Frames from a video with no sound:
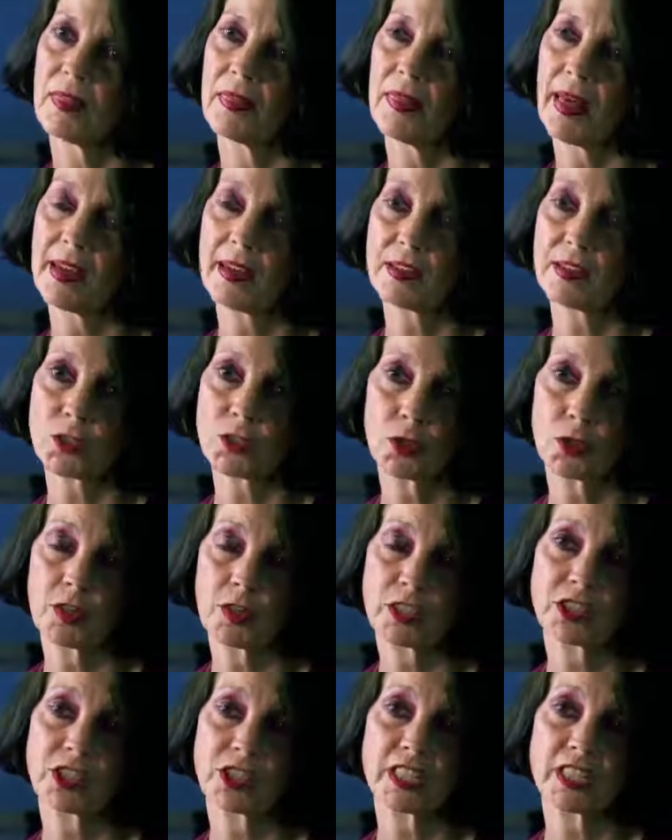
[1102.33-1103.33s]
That is true
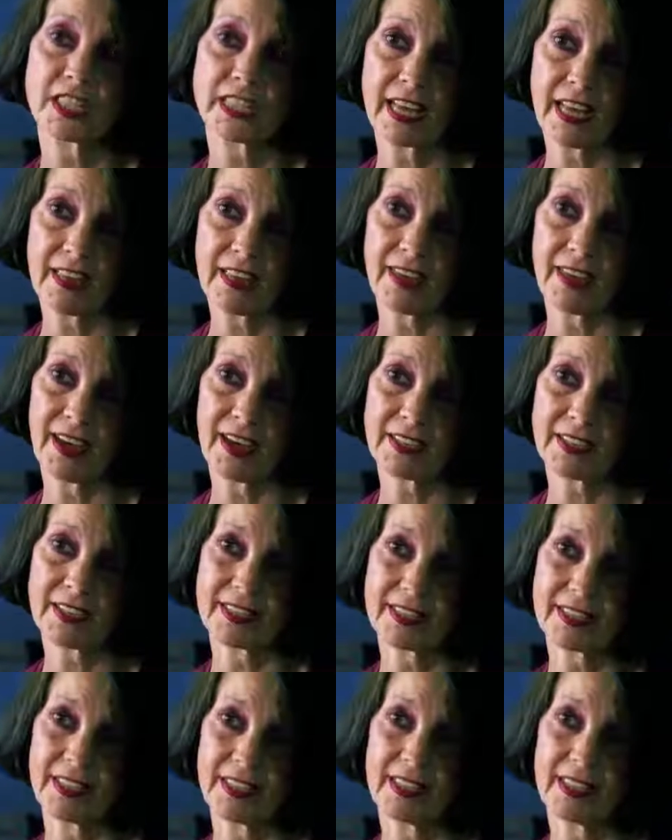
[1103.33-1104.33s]
that she said
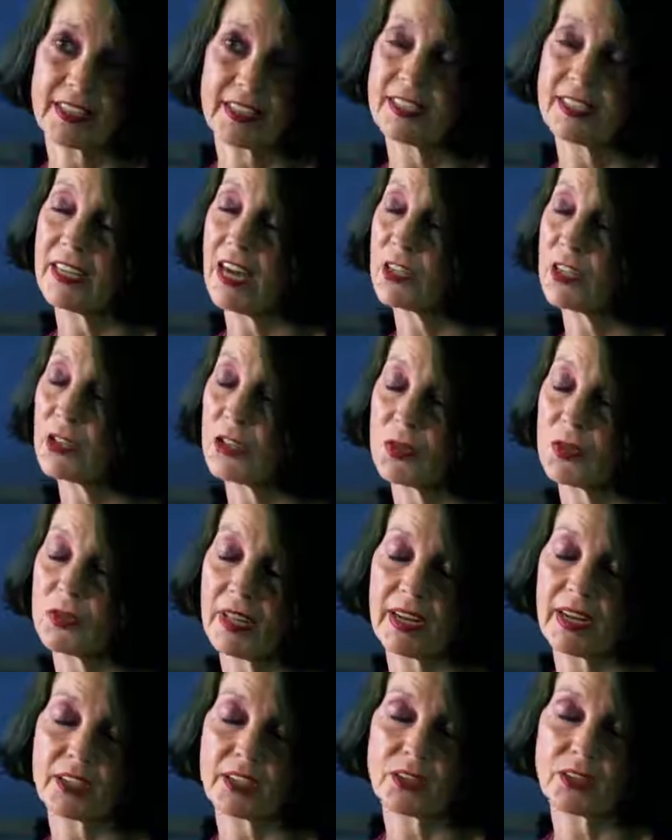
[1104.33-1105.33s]
that. It is not true
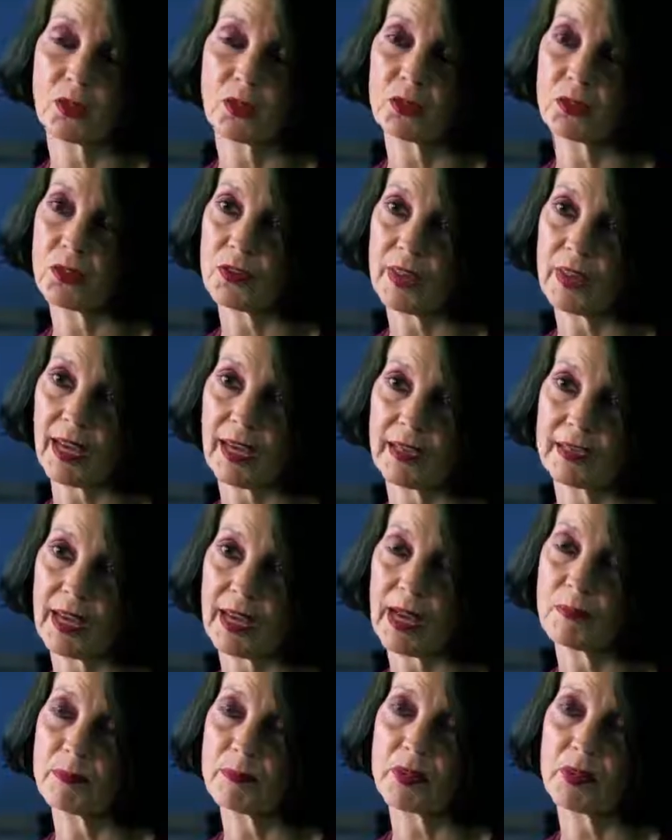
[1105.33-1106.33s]
that I told her that.
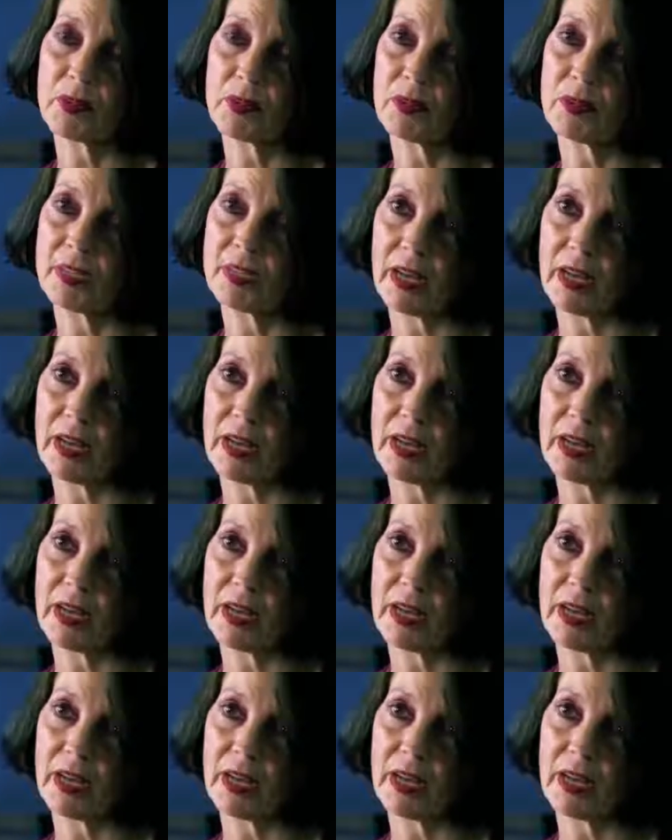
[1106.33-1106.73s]
Absolutely